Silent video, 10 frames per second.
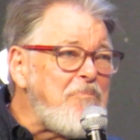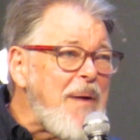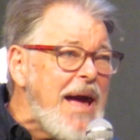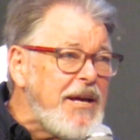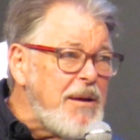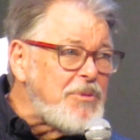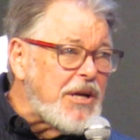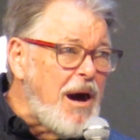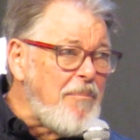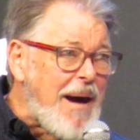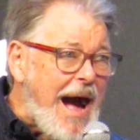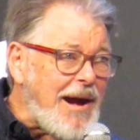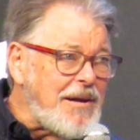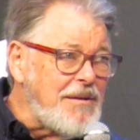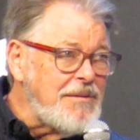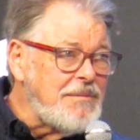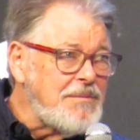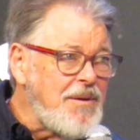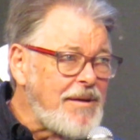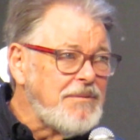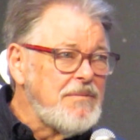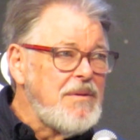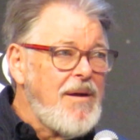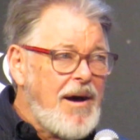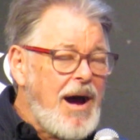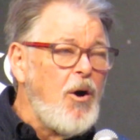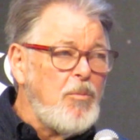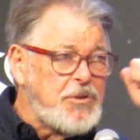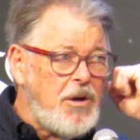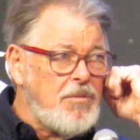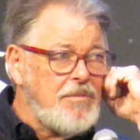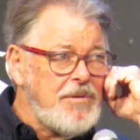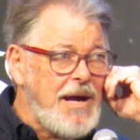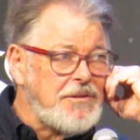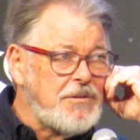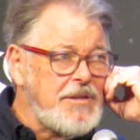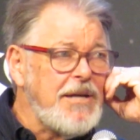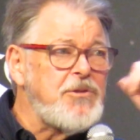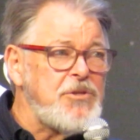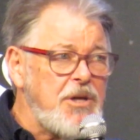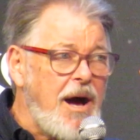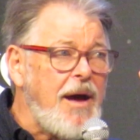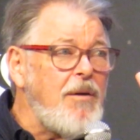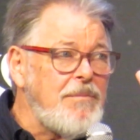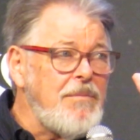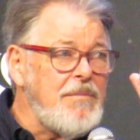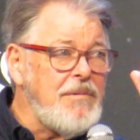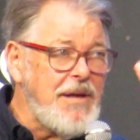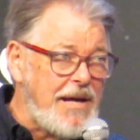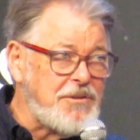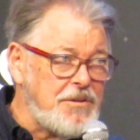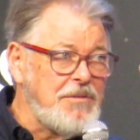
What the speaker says: I beg him to come back. I hope so, yes. The answer is yes.